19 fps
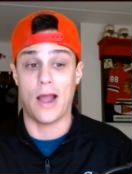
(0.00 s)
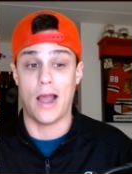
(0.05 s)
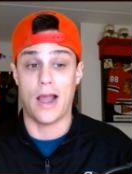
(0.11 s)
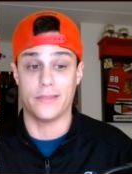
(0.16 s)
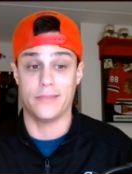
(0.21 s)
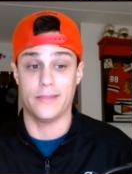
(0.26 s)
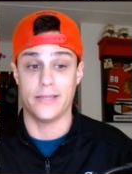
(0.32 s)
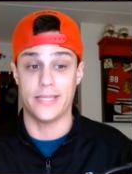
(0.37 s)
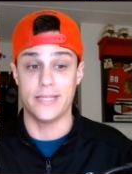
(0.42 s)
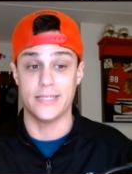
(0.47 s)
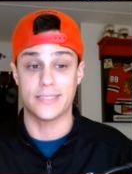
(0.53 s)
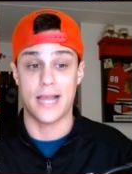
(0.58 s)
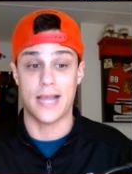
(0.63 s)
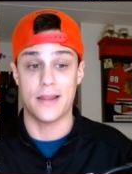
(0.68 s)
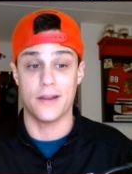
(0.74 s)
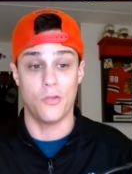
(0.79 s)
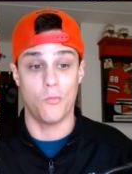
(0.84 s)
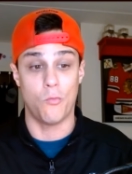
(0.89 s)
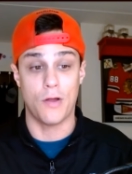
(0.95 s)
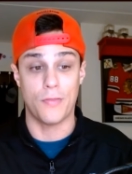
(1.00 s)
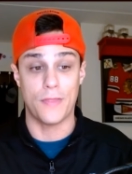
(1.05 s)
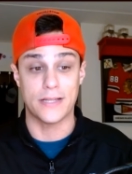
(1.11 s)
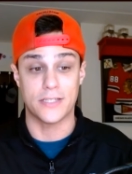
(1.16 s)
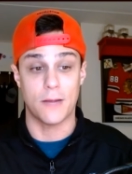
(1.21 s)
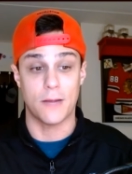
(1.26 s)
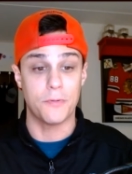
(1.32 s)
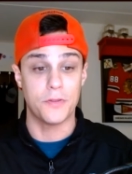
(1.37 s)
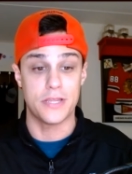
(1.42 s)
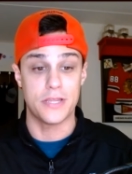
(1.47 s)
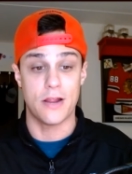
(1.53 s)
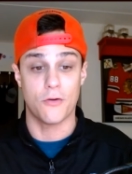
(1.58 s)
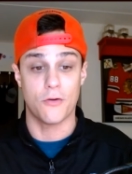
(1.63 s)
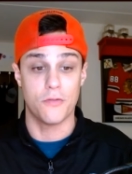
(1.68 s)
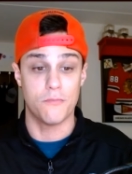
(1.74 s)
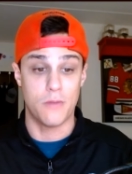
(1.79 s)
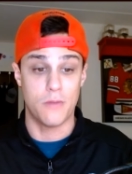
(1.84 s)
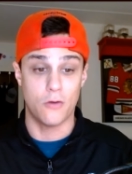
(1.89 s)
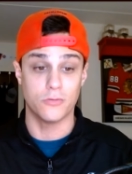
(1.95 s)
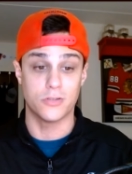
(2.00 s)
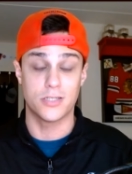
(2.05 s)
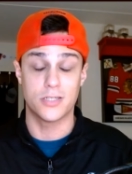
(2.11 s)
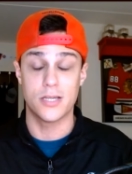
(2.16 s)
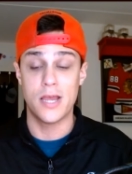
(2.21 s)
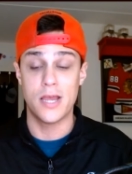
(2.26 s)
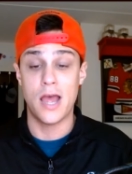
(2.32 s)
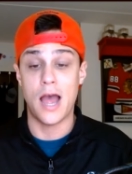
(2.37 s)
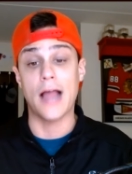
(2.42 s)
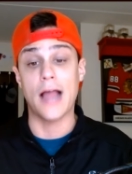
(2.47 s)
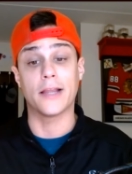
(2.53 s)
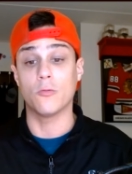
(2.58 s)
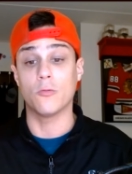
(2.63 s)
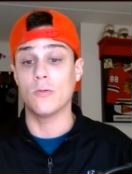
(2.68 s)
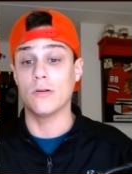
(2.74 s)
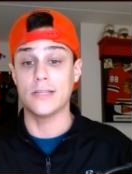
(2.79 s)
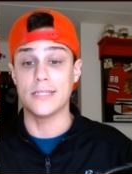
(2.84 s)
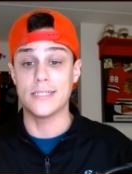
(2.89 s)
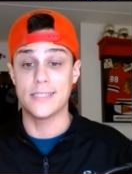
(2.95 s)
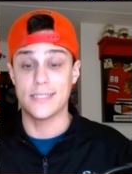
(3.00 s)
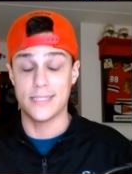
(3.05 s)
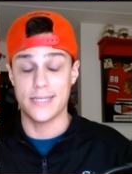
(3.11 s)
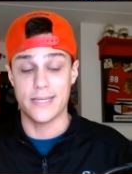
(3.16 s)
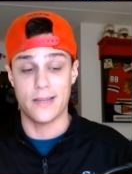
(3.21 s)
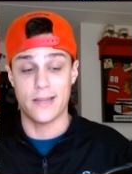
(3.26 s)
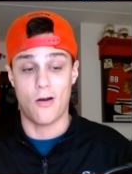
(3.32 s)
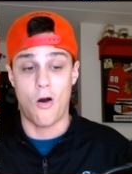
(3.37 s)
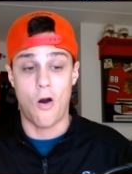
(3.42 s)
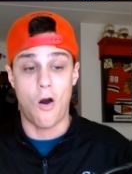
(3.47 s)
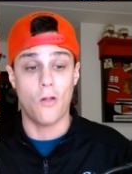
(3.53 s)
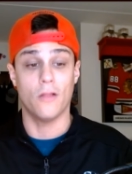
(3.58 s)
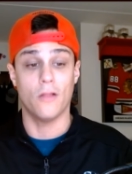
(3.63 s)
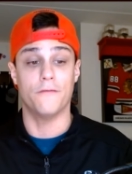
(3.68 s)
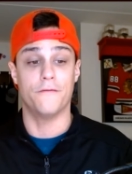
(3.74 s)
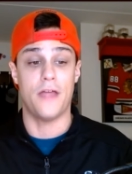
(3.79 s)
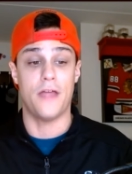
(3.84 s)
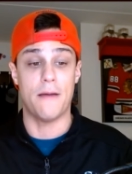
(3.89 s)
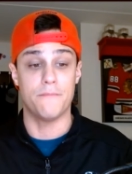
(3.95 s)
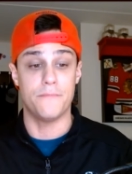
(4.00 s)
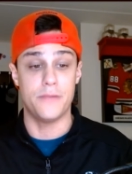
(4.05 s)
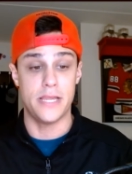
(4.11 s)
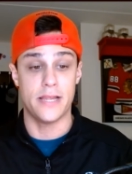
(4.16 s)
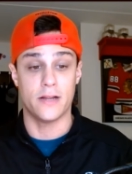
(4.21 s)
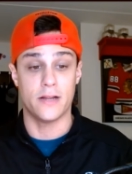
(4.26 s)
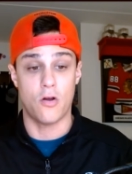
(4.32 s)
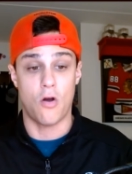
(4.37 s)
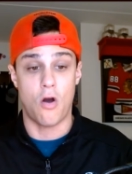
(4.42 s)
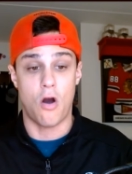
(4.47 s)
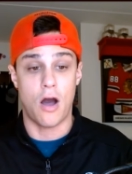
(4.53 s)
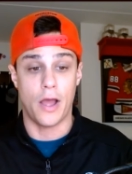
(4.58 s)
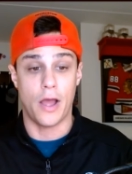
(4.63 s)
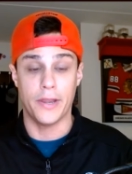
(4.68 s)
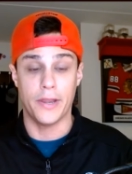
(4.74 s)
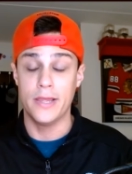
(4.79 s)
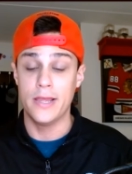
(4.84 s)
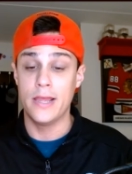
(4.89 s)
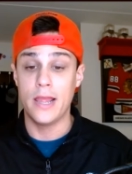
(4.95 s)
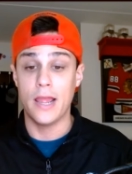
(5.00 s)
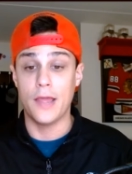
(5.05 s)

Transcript: I think he's kind of the one that's up in the air the most. I could really see all of them being gone.